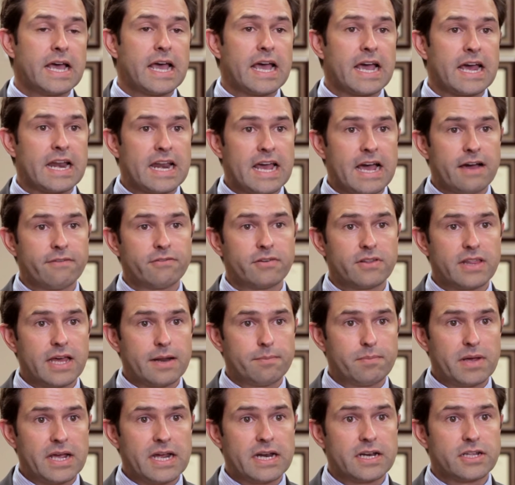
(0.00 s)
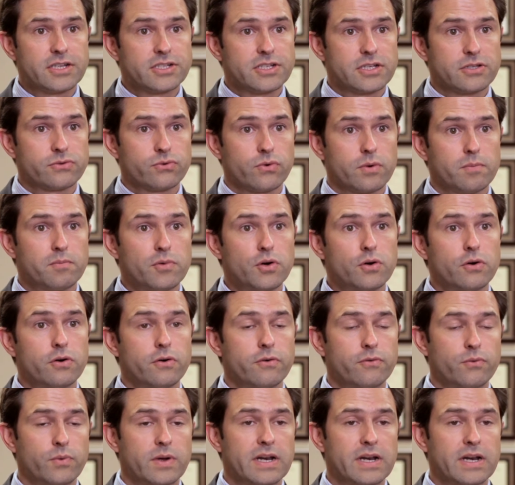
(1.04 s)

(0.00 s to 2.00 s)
and after that bandage is removed,